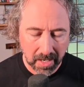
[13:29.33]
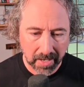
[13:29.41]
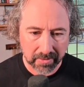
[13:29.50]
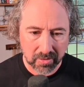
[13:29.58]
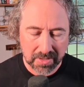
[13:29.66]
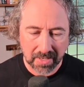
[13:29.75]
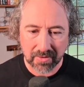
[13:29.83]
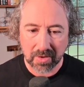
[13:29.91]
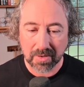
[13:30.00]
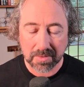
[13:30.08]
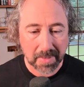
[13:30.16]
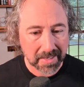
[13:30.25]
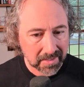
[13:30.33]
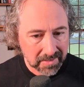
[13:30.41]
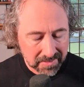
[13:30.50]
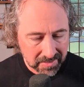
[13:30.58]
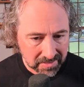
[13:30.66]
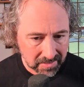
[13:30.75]
I understand the US banking
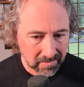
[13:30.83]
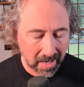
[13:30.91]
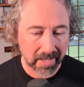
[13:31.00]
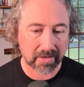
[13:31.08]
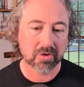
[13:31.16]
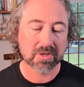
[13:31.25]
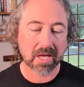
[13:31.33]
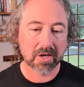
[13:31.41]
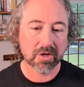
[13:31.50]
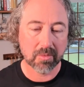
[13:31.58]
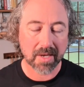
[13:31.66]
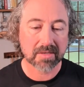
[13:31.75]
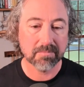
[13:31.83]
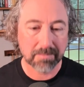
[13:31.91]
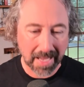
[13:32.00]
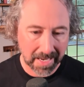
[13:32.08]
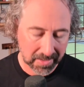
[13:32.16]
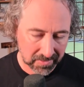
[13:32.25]
system. I understand US
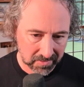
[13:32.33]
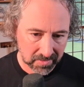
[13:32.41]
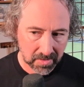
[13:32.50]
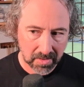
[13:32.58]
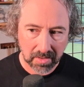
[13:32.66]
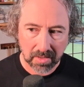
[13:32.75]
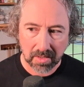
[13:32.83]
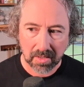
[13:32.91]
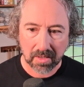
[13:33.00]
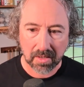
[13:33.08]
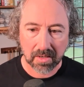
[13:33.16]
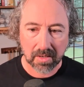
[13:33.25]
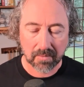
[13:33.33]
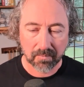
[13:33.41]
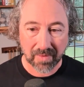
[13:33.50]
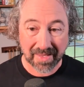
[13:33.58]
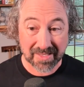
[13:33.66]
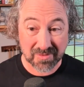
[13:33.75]
banks.
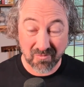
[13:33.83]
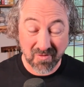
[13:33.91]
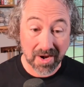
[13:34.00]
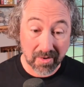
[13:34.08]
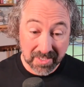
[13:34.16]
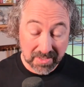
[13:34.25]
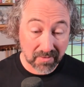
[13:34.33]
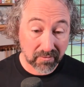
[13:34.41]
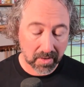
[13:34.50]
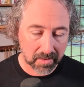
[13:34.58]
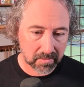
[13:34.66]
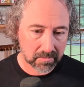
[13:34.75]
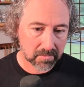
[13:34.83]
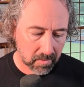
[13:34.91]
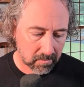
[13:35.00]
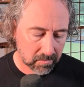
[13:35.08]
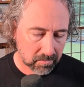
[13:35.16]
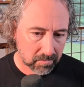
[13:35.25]
It's very different
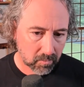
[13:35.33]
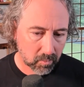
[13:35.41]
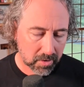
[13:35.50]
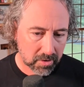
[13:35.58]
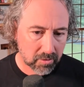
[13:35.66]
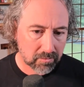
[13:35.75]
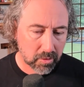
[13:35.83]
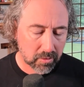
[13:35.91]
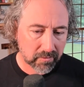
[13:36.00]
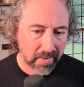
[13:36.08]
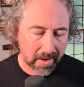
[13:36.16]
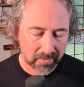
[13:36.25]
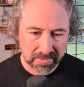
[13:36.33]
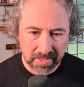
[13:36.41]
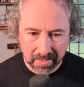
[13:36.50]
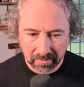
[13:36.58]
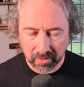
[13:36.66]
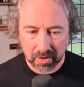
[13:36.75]
um, when you move
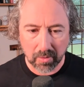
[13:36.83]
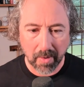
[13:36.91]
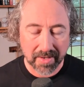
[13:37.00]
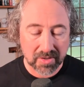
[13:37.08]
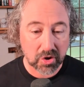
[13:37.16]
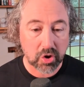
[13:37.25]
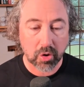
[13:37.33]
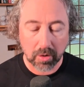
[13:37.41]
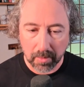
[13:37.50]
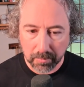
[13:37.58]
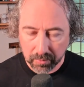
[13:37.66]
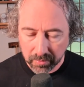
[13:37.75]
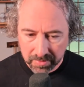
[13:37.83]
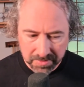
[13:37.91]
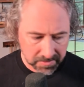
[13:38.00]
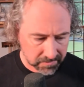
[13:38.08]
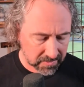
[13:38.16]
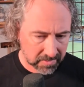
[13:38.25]
outside of the U.S. and Europe,
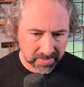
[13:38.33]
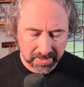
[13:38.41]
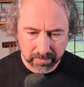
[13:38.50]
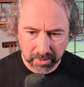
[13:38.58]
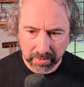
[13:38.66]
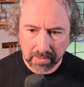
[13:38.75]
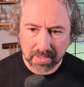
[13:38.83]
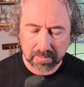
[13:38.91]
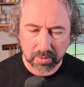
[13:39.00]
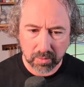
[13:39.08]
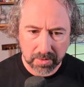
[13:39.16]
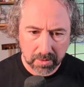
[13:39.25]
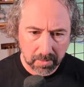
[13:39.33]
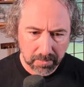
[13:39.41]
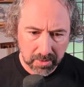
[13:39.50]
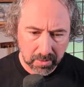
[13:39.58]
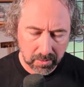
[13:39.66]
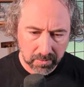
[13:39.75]
there's some similarities between Europe
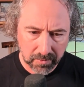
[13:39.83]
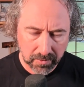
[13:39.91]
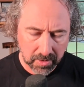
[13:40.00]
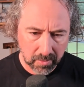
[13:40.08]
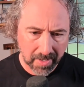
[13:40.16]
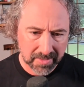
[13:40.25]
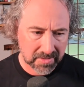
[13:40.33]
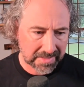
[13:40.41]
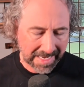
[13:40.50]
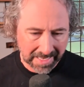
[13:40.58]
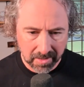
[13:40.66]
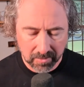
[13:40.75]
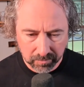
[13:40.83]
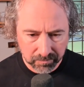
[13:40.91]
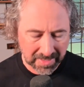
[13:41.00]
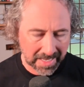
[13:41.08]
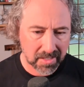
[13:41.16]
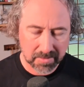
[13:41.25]
and U- the U.S. and Canada.
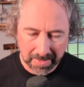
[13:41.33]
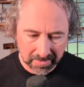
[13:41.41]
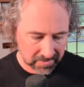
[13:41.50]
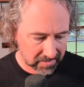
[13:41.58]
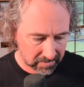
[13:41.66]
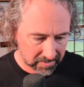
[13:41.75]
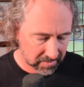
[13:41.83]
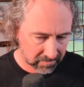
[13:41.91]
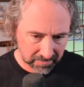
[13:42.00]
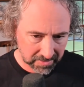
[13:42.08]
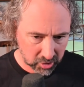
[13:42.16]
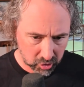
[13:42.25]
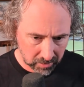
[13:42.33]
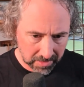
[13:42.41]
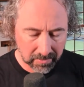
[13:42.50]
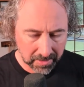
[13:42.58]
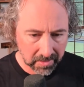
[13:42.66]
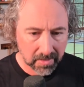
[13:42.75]
Canada's banking system is
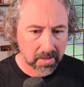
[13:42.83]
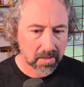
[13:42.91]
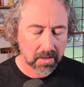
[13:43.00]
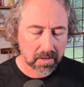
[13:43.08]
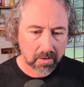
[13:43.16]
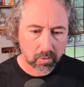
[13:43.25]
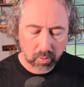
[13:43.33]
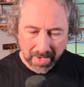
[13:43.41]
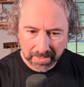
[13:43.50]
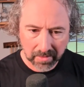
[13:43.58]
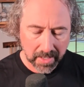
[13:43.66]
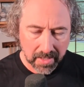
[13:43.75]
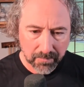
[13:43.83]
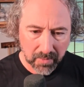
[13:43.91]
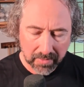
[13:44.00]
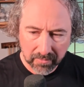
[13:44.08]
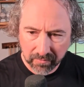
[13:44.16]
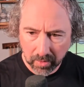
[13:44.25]
extremely regulated,
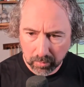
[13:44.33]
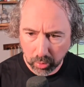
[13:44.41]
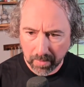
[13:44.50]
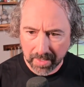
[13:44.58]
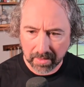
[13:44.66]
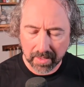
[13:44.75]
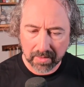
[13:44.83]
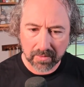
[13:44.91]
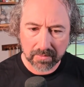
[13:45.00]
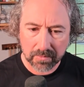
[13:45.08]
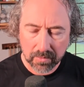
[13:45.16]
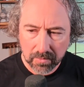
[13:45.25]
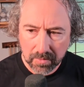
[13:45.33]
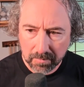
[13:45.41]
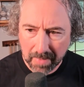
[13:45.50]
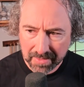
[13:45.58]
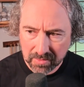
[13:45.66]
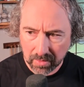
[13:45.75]
even far more regulated than, than
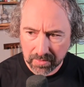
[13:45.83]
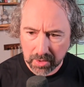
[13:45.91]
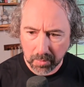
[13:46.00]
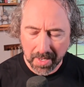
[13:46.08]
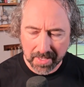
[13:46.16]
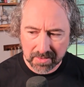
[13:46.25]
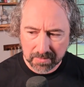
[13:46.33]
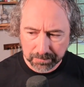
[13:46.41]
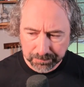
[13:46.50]
banks are in the U.S.